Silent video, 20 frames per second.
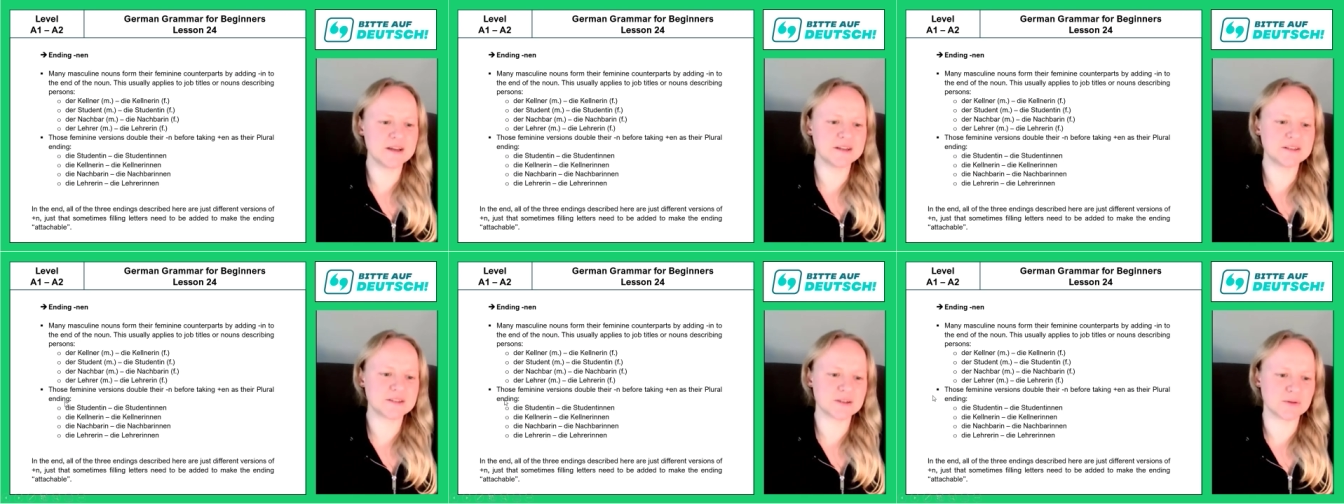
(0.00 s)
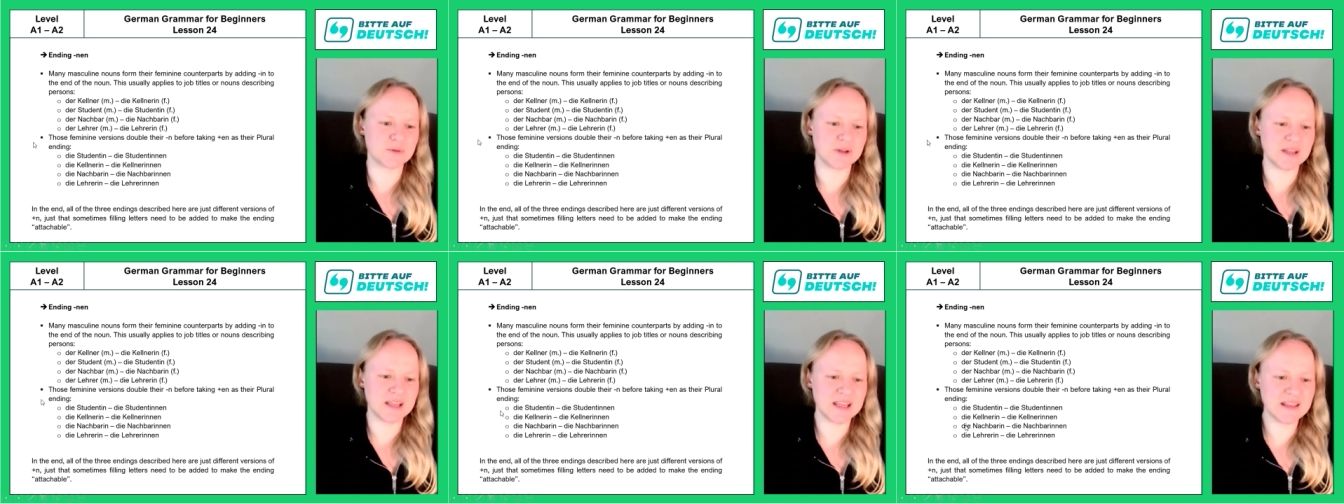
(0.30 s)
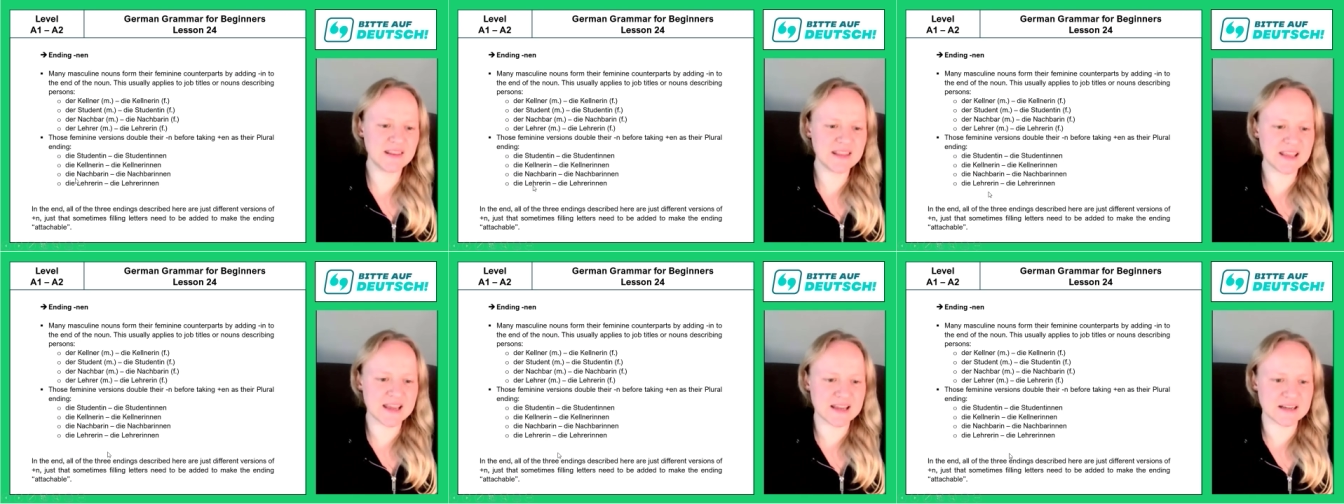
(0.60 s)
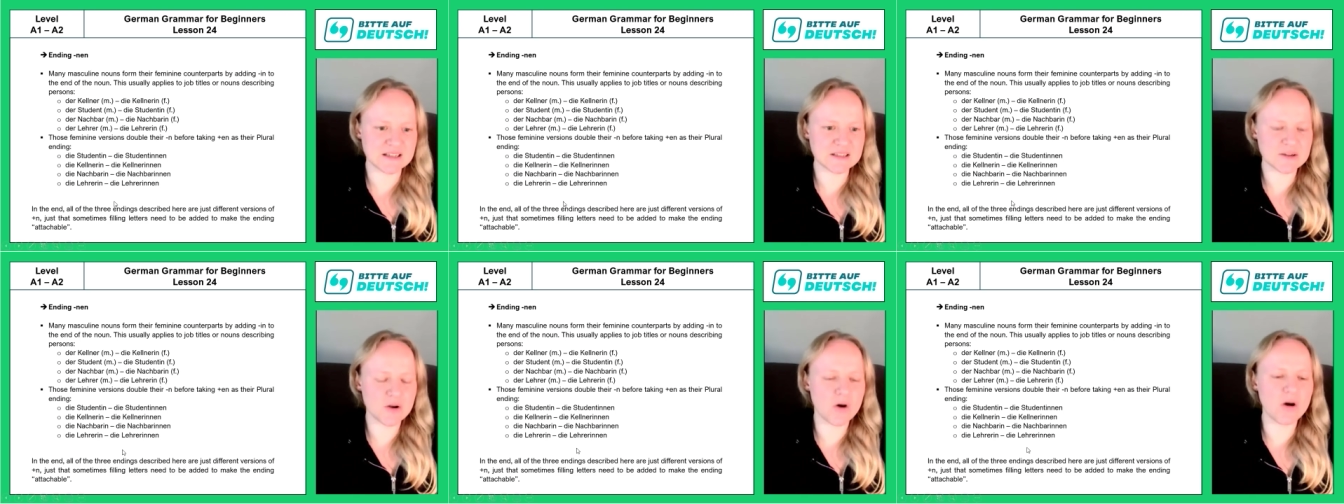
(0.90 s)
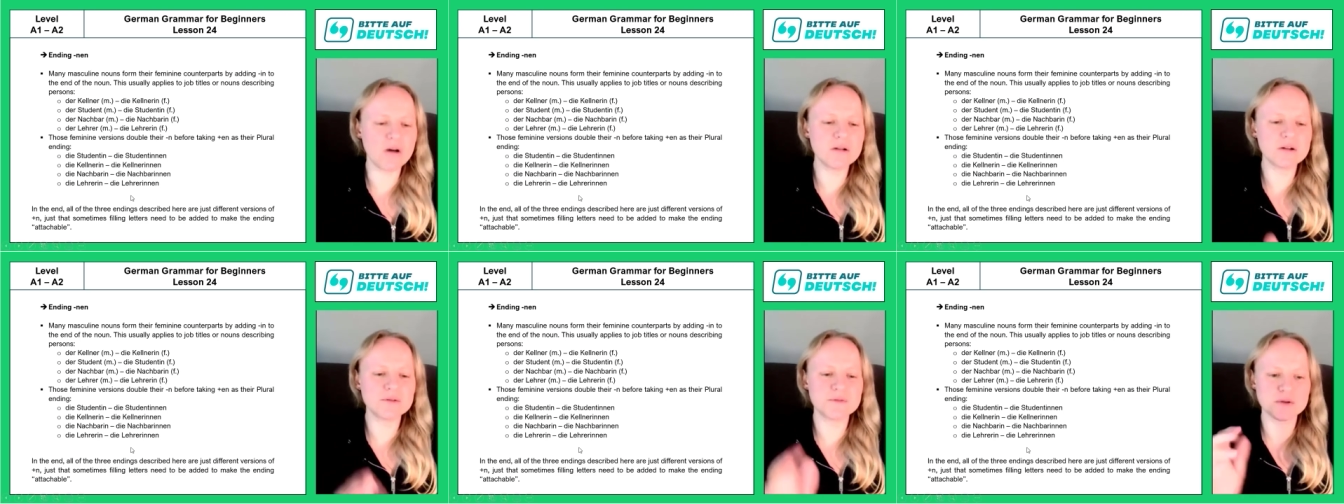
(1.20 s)
So in the end,
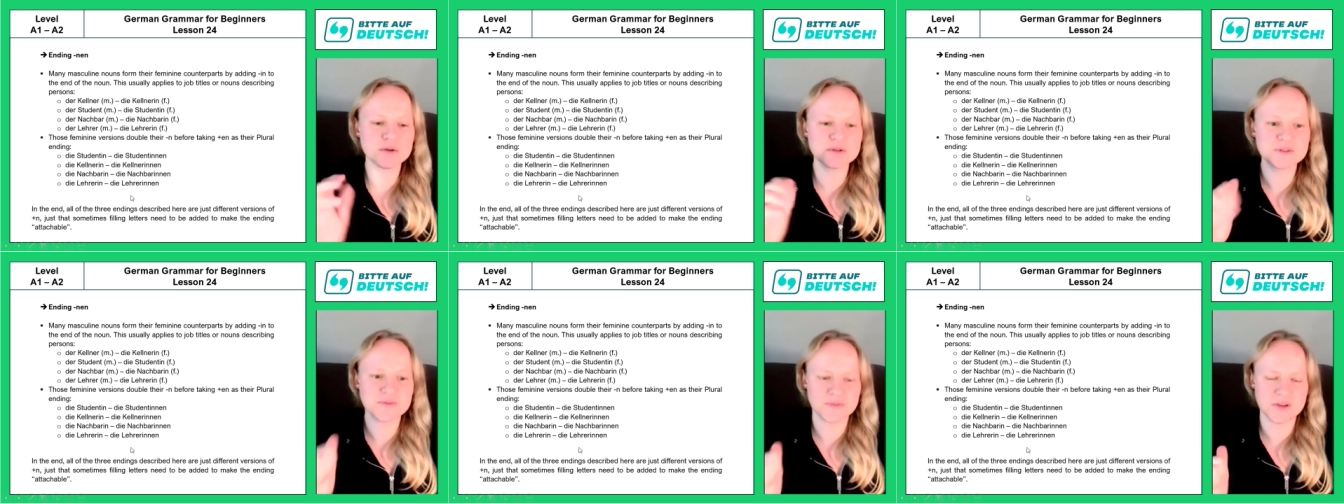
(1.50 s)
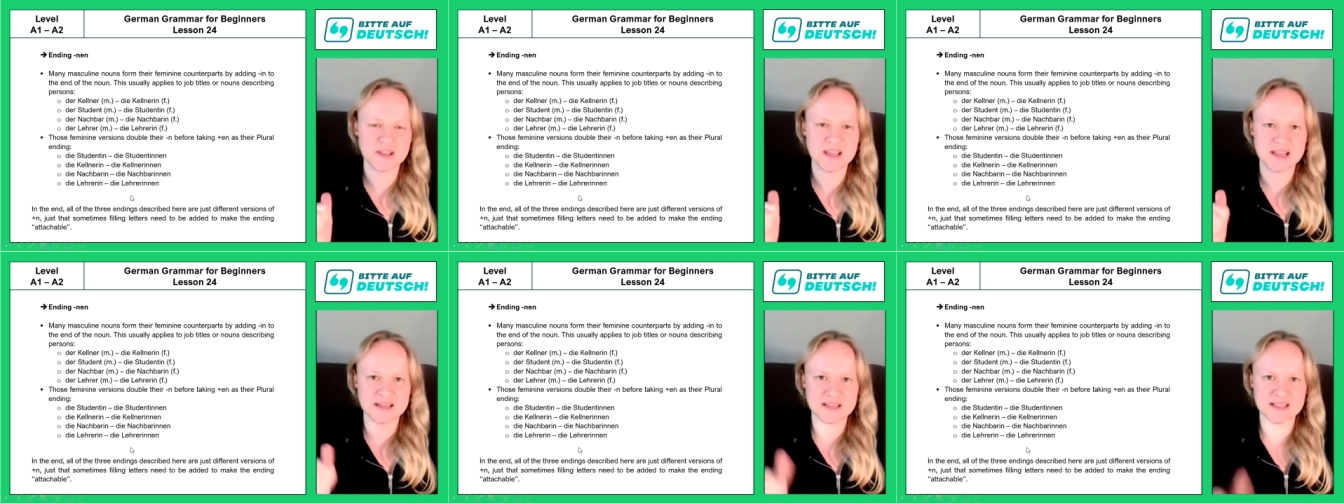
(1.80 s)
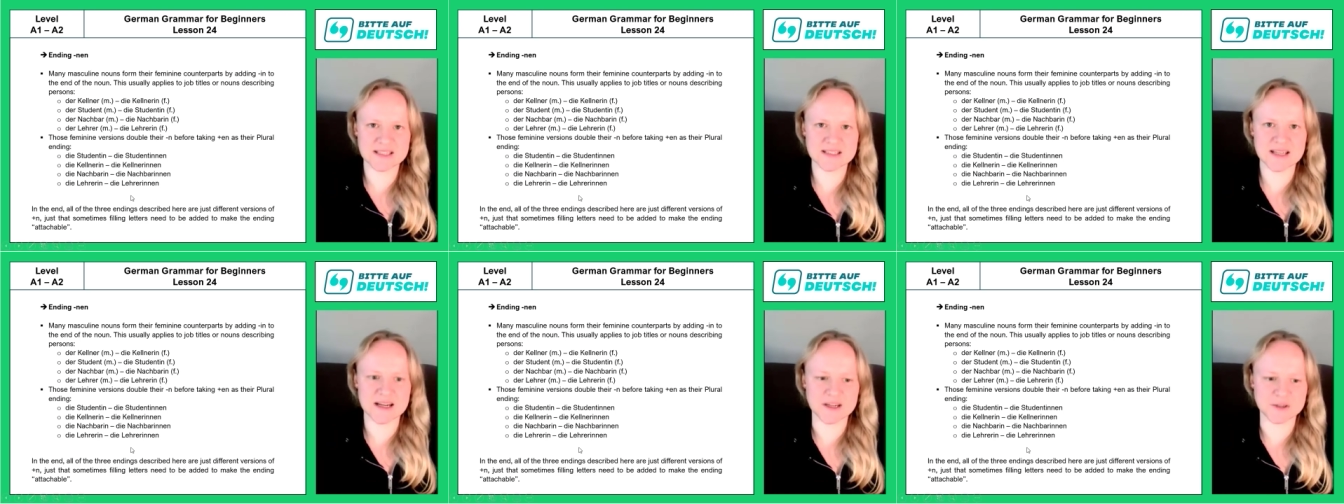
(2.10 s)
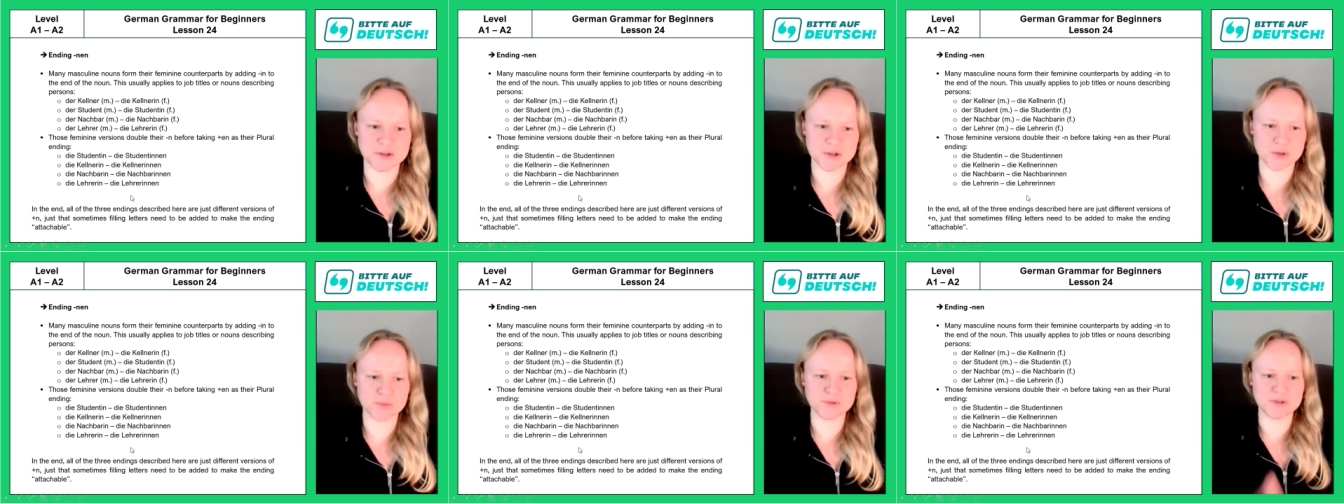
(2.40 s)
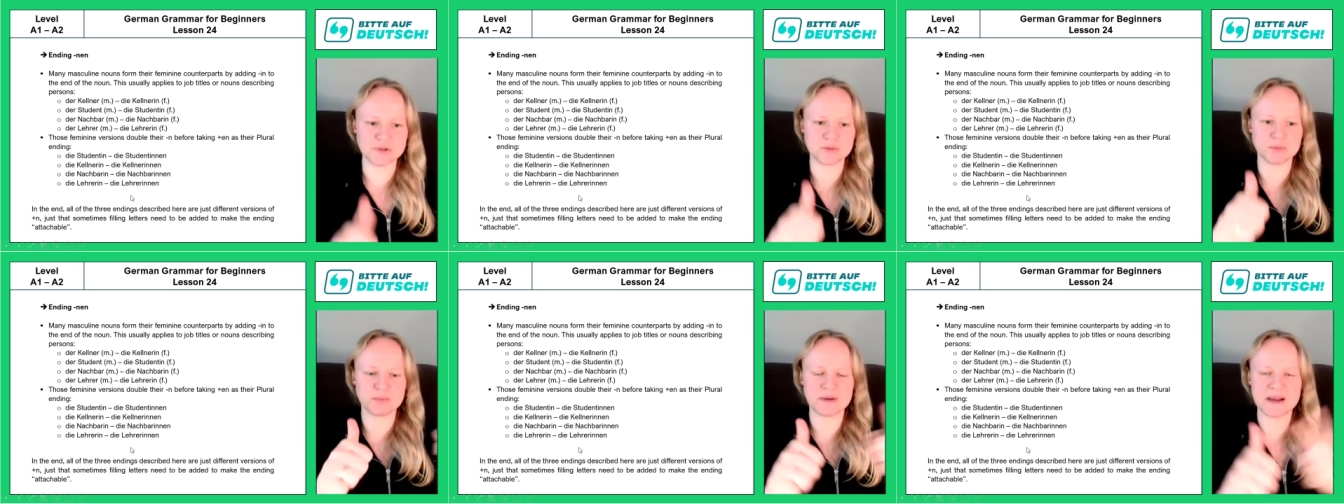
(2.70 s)
all of those three endings that I
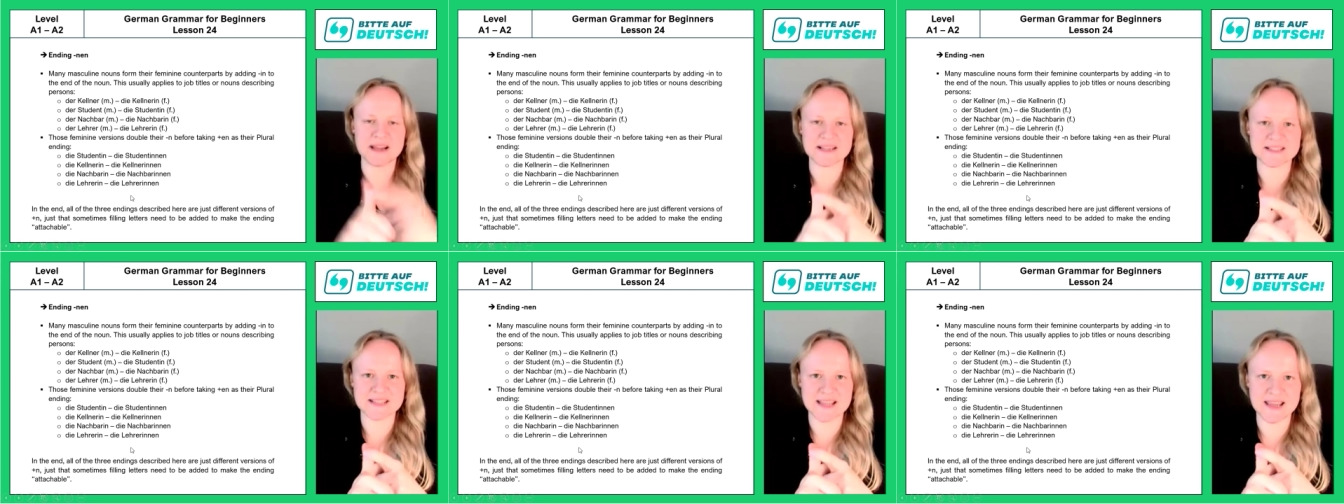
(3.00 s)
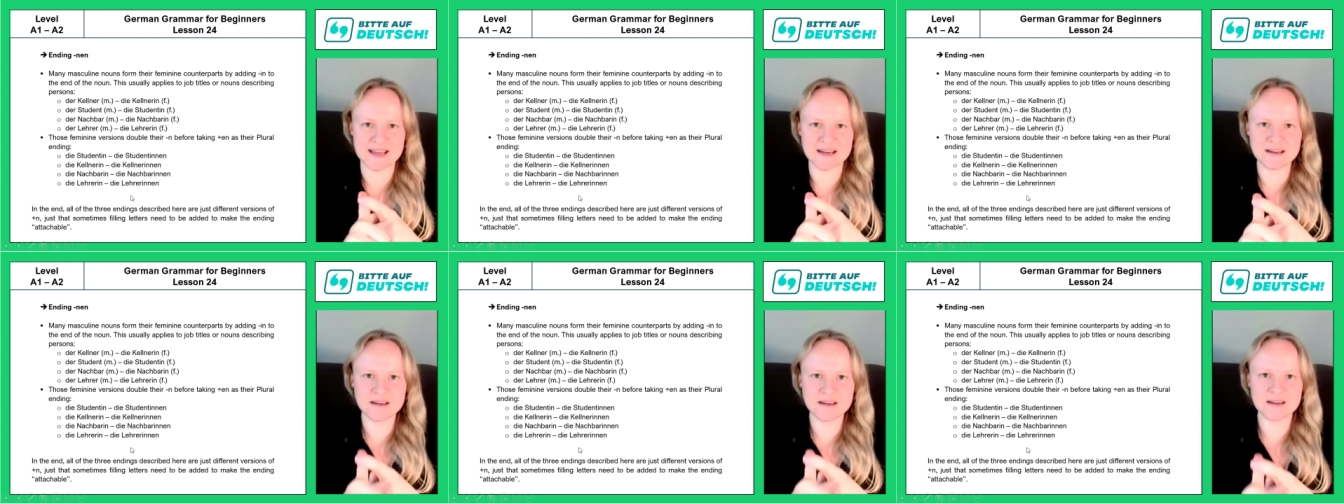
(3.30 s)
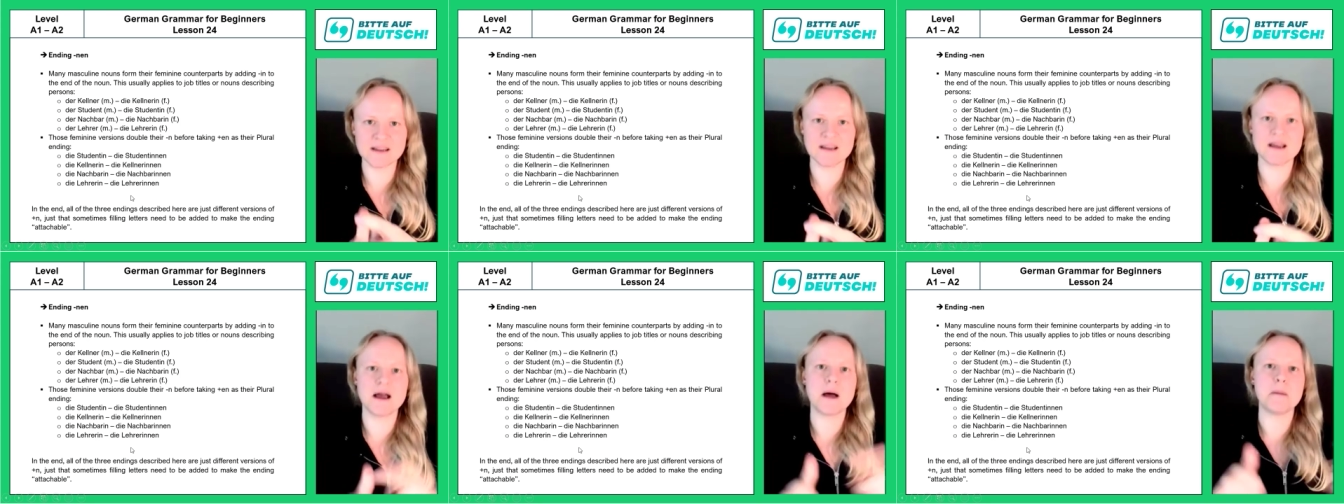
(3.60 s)
showed you, plus n,